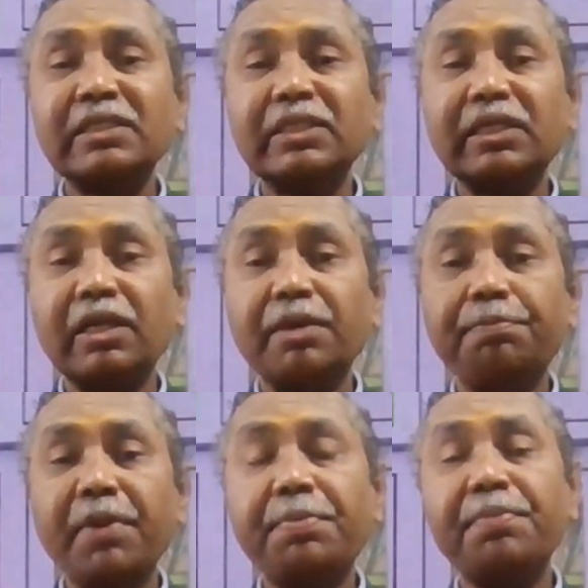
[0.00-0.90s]
the
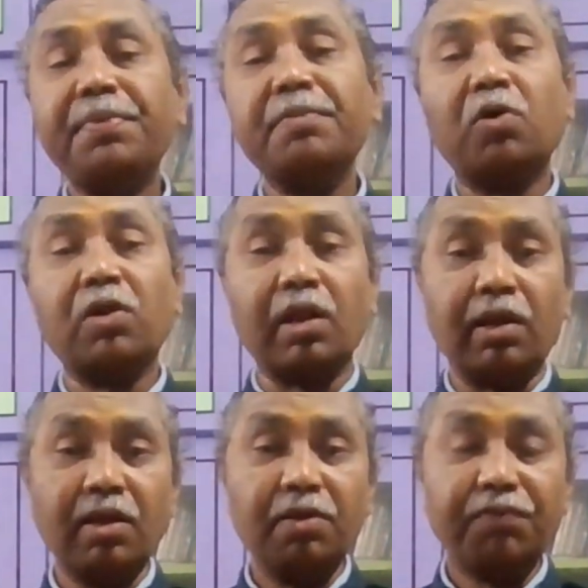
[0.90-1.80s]
PPP model
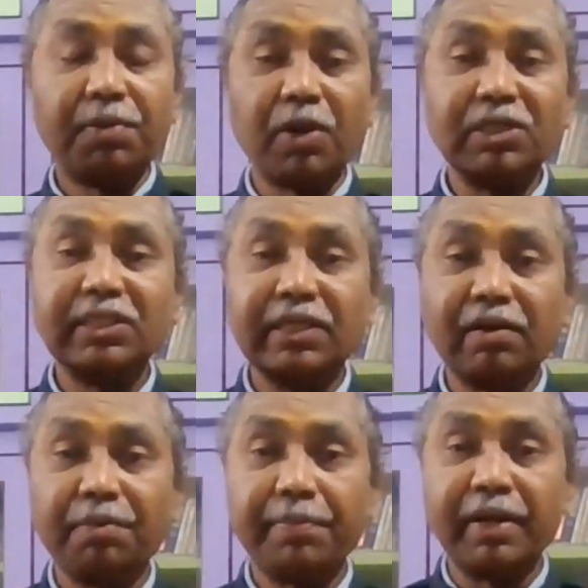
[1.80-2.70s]
for project
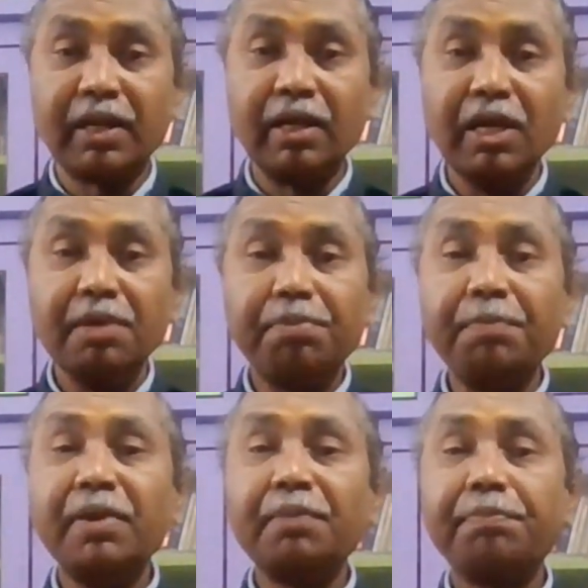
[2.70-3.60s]
development,
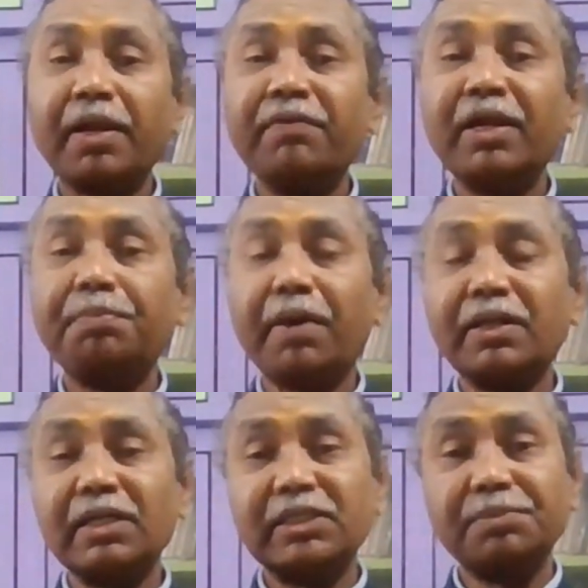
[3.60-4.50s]
public-private
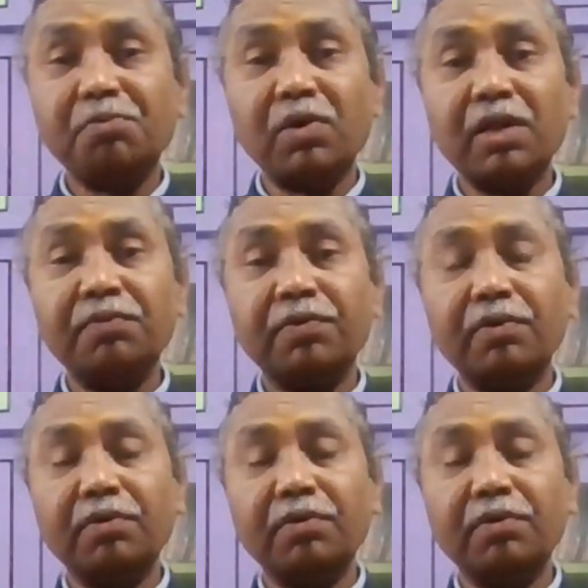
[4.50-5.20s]
partnership model